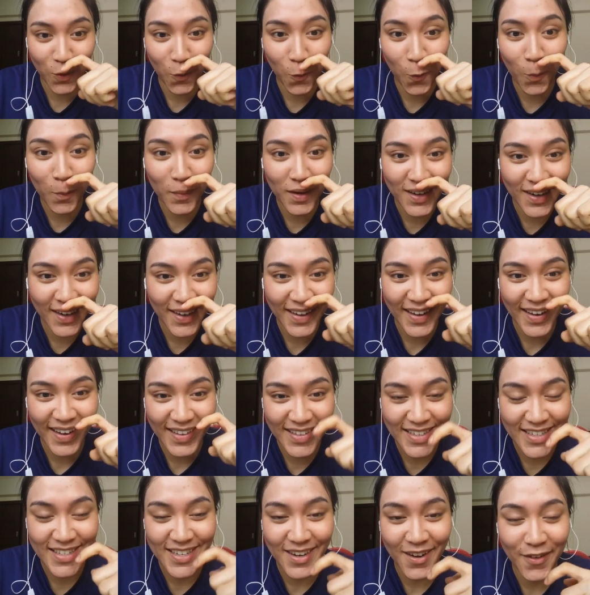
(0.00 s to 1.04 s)
gumeng and
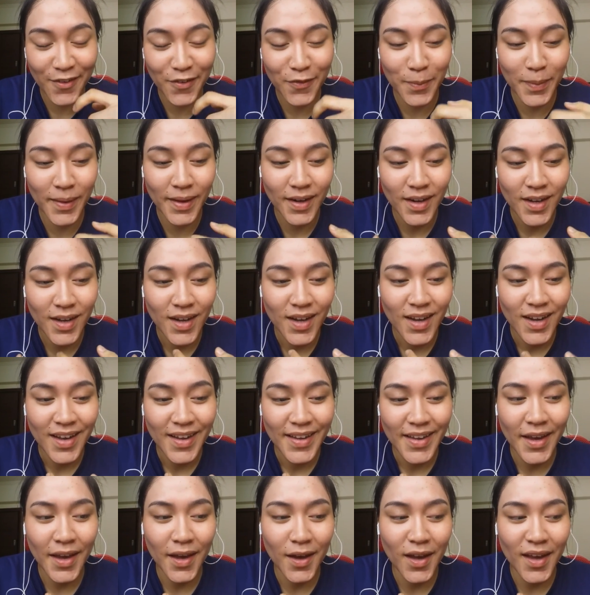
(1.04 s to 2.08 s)
stuff, but
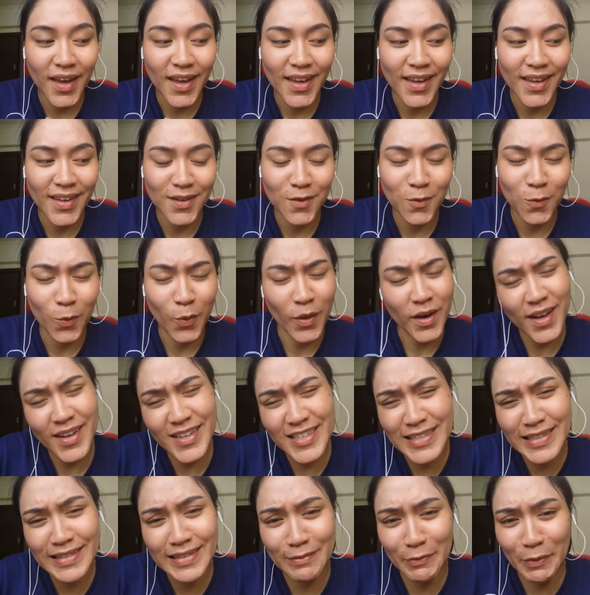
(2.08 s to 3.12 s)
yeah, when
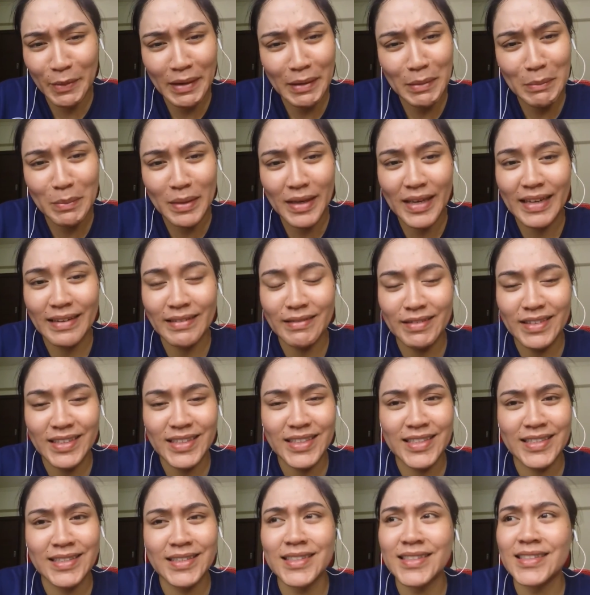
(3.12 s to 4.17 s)
I meet
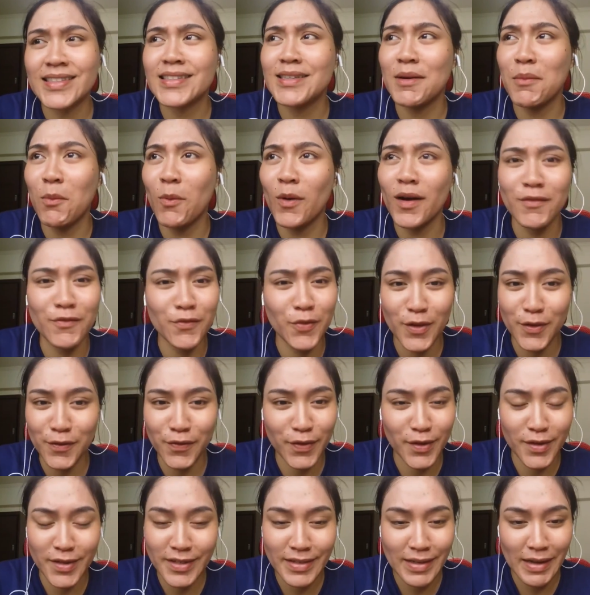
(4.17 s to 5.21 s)
someone for the
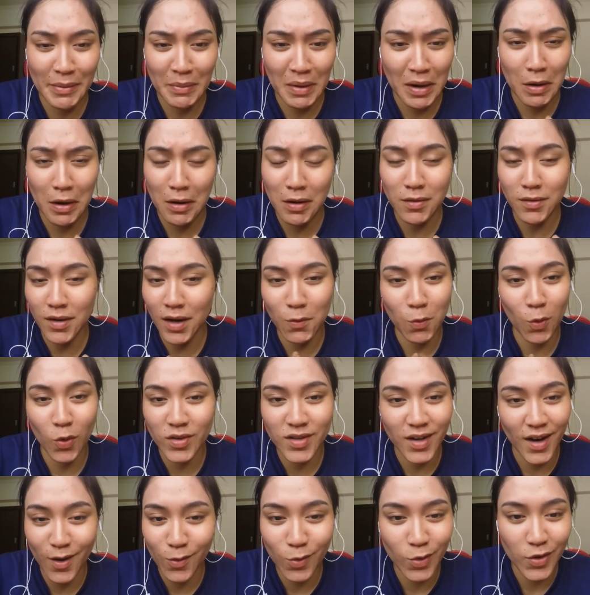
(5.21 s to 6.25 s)
first time, I
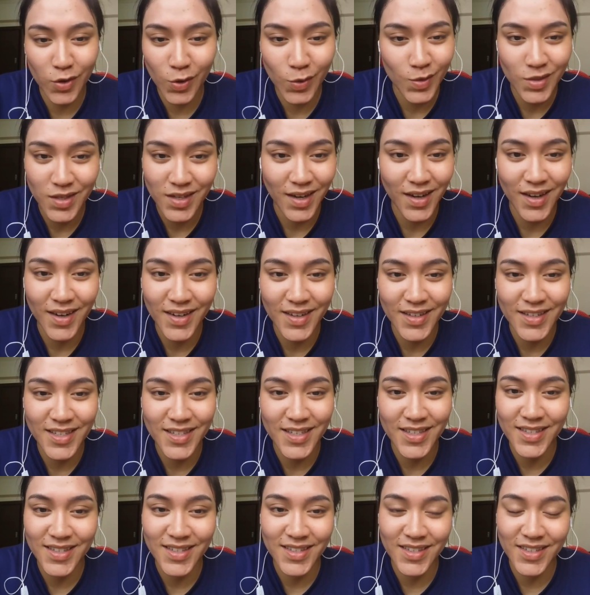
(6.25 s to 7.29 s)
won't use that. It's
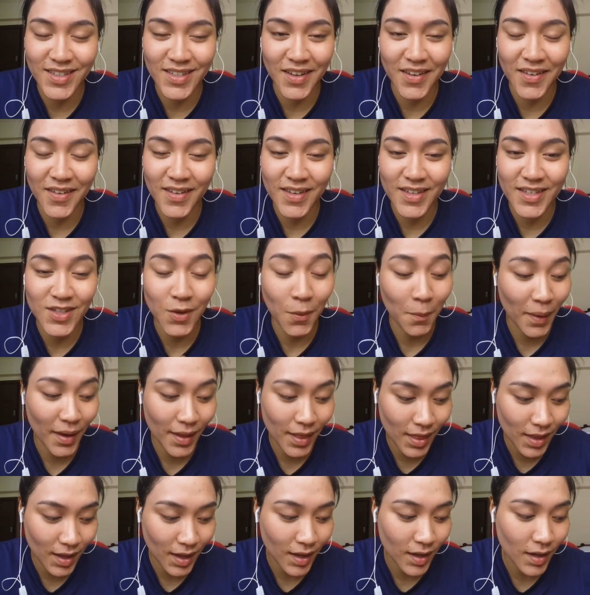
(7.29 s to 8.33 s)
just, it's not my
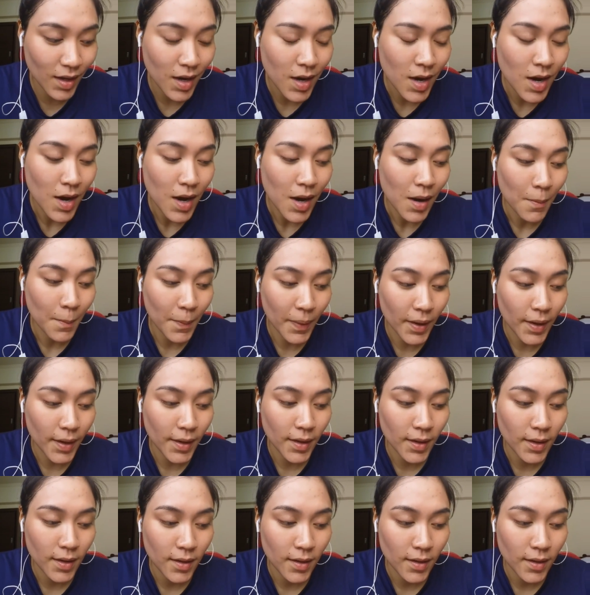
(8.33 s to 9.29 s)
thing, but